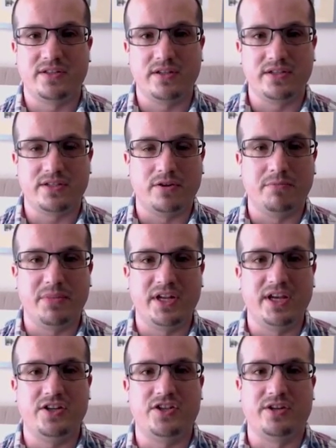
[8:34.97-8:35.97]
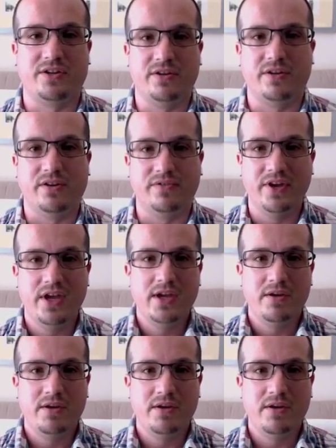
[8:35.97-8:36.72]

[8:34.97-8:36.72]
this combination of